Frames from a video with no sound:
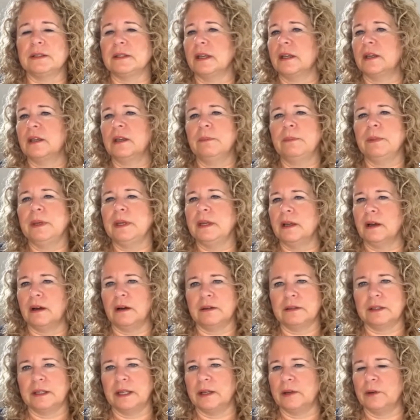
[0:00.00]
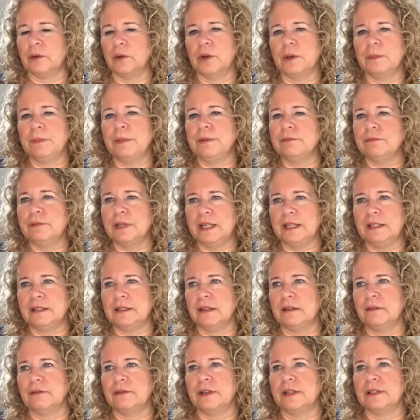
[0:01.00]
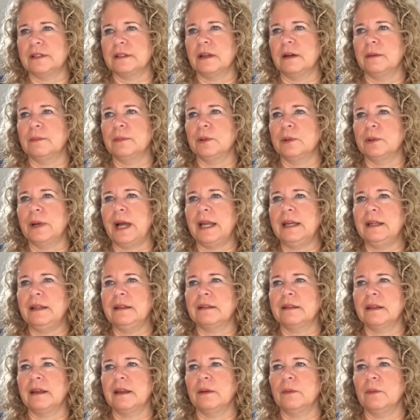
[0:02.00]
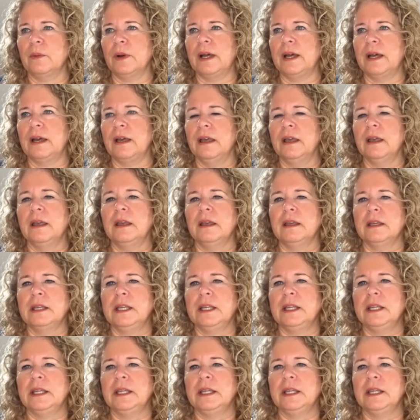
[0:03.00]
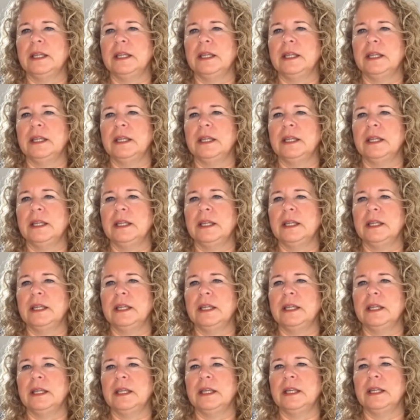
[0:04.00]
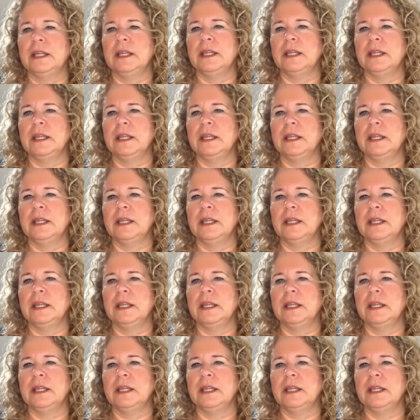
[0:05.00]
So it could be gardening, or it could be reading, for example, anything where, you know, where you just completely lose